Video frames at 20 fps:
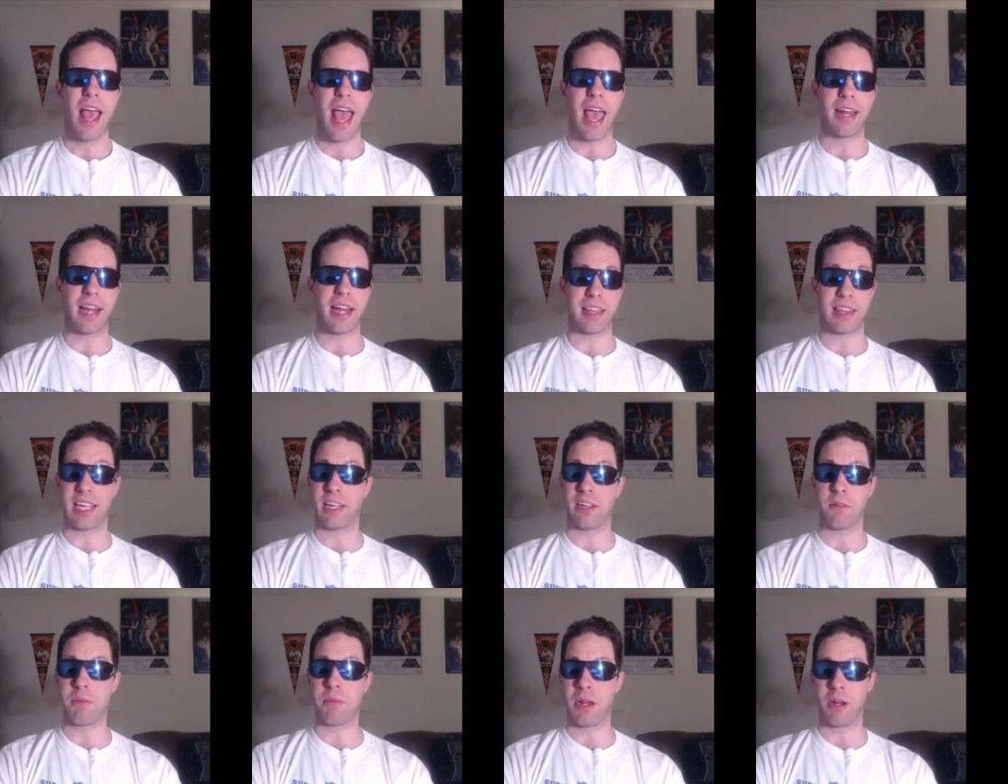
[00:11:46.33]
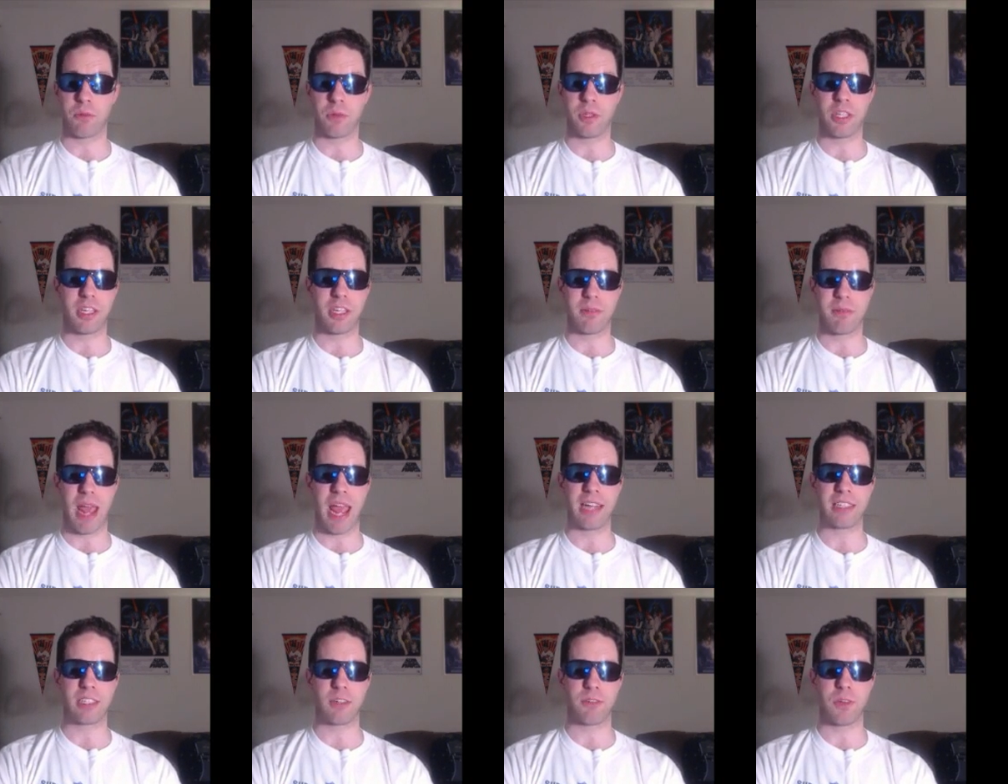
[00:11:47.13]
And I think it could be a really good
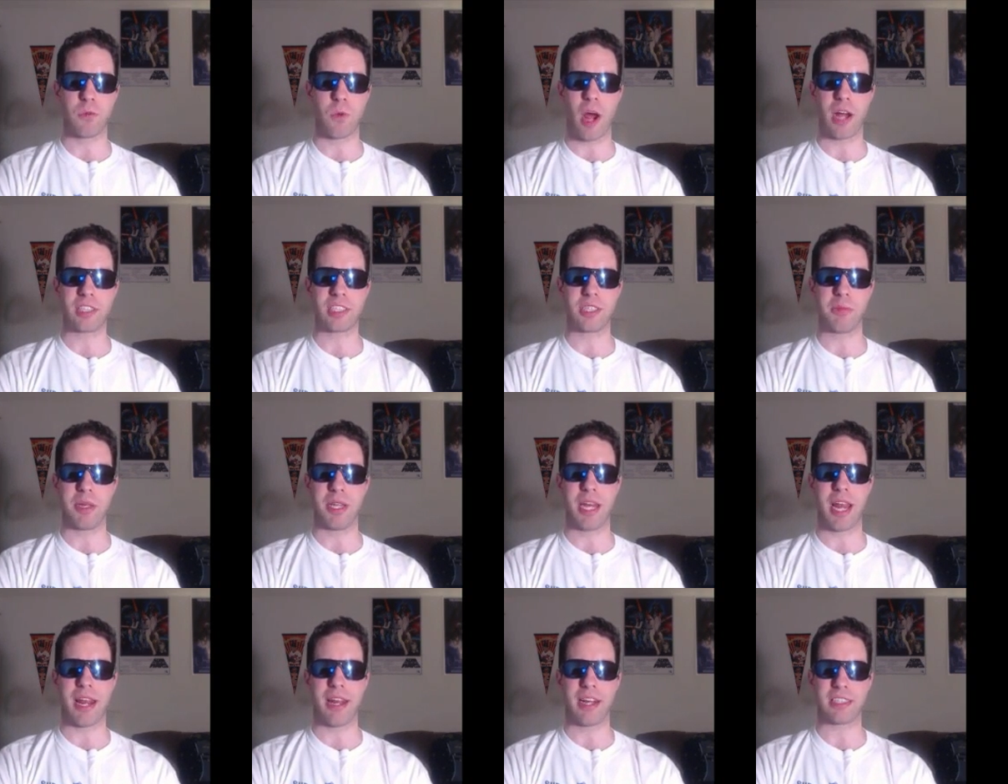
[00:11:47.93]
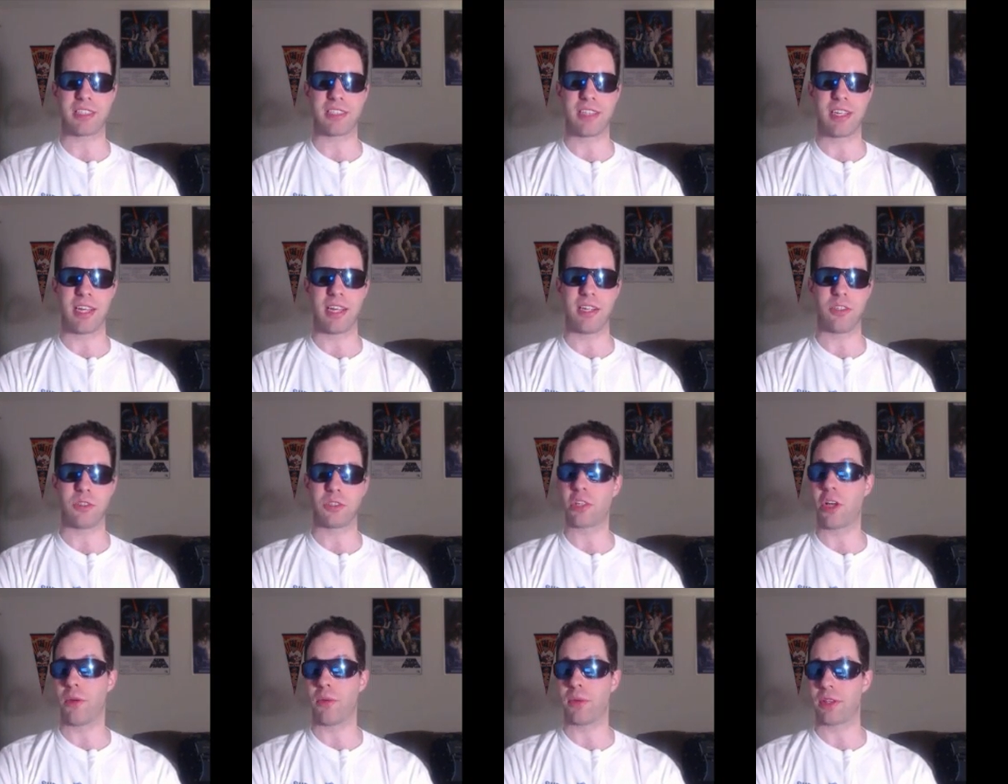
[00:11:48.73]
match. If you watch them in NXT and
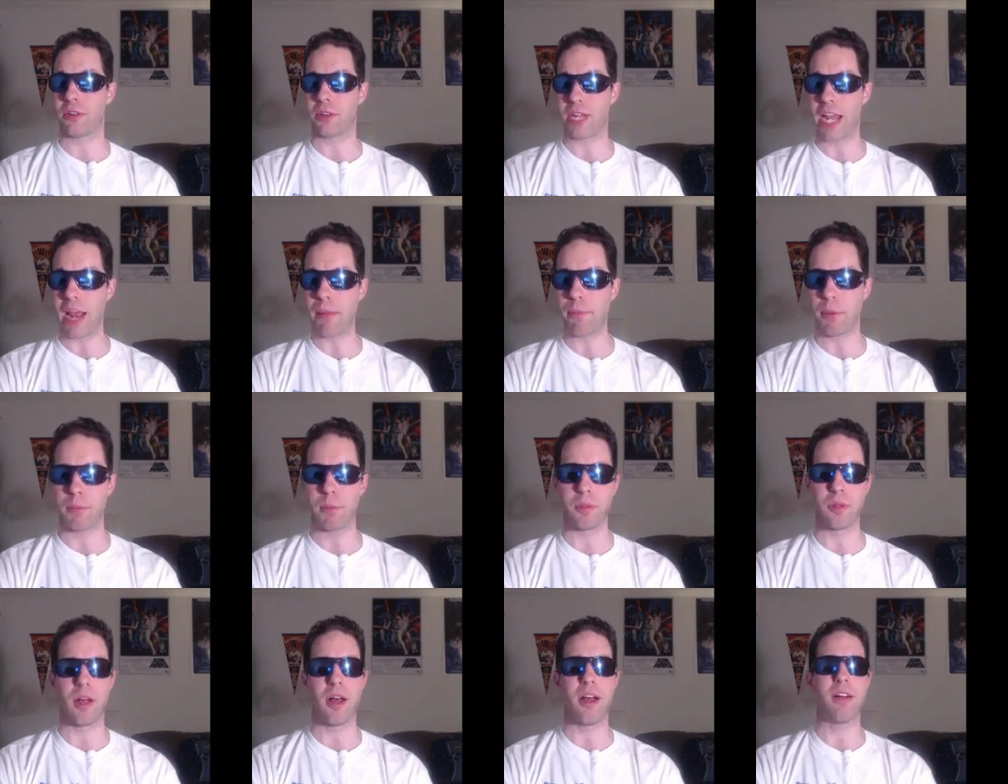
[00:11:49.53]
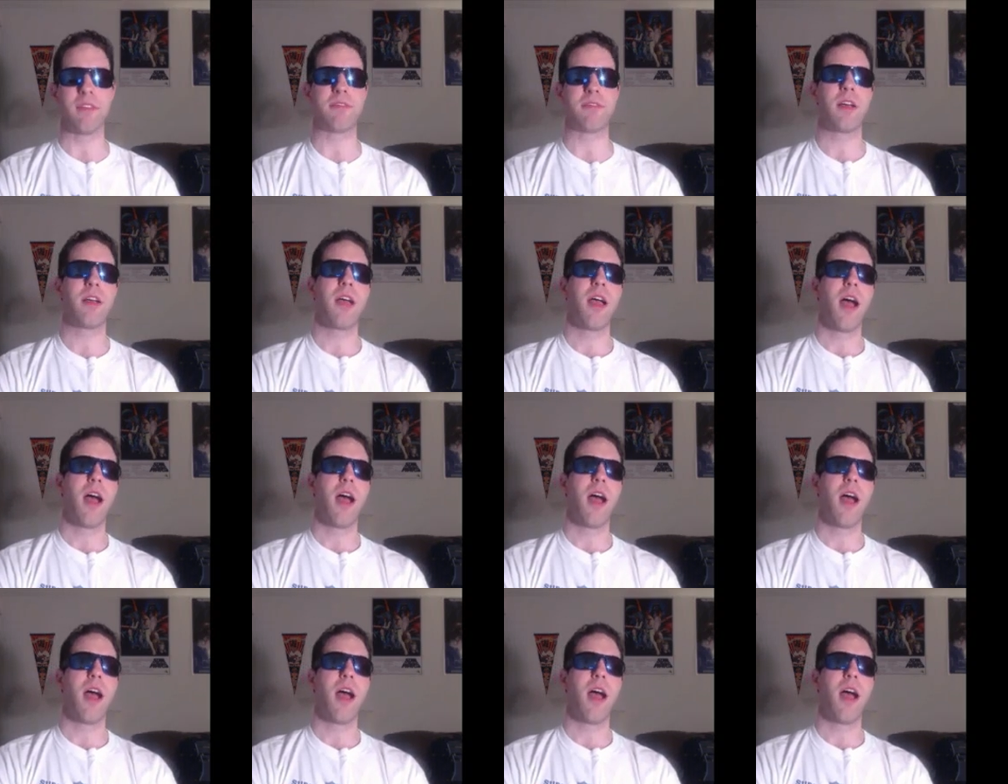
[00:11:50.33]
you saw what they're capable of,